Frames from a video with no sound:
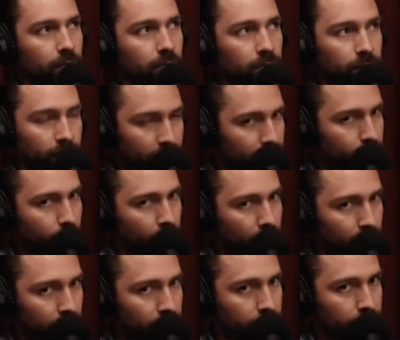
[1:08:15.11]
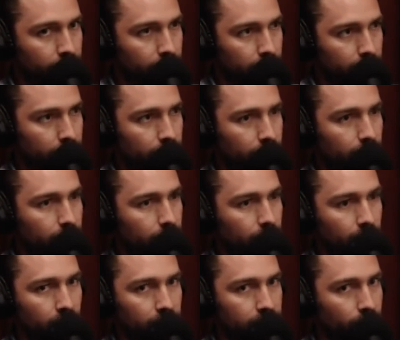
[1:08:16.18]
V twelve. Yes.
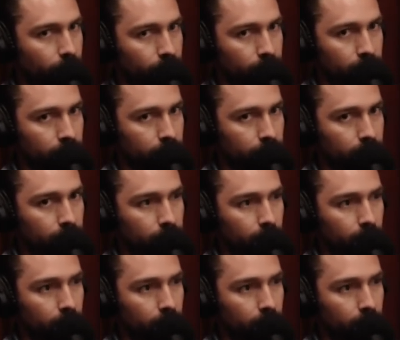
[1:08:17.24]
Looks awesome.